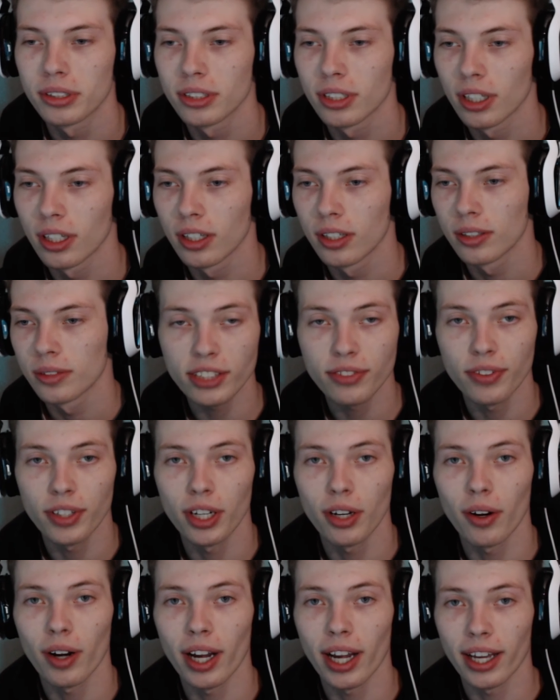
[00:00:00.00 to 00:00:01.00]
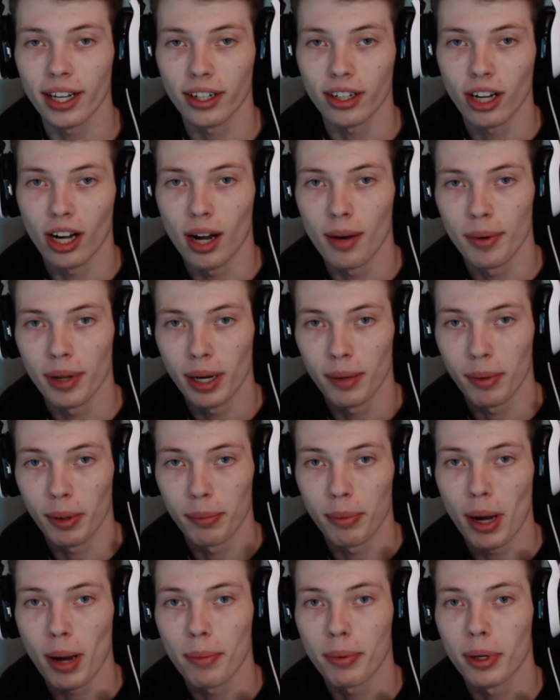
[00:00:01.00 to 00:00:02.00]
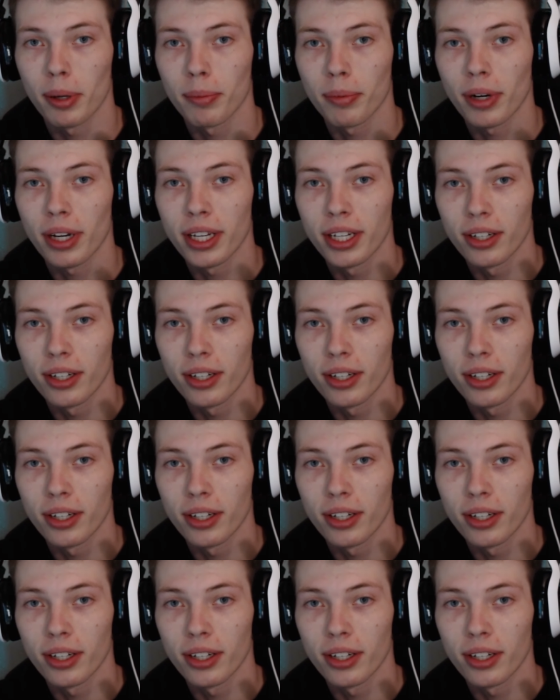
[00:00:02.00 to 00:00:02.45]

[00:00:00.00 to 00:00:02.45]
ones. The last video I had a comment, I'm going to pop it up